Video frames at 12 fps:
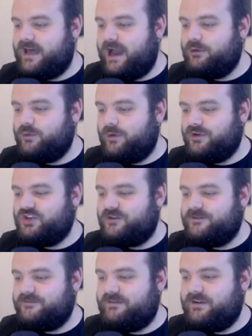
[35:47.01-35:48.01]
I would watch
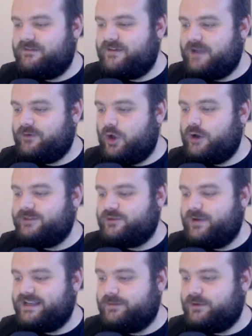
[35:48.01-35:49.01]
Orphan 55 over
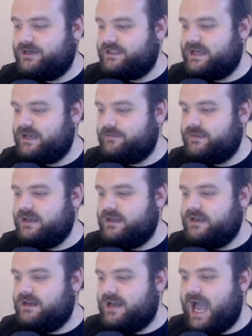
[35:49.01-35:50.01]
Twice Upon a Time.
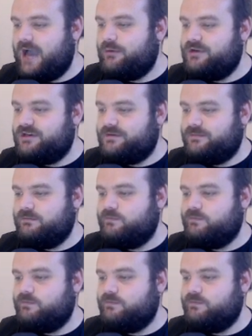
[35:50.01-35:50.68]
I would.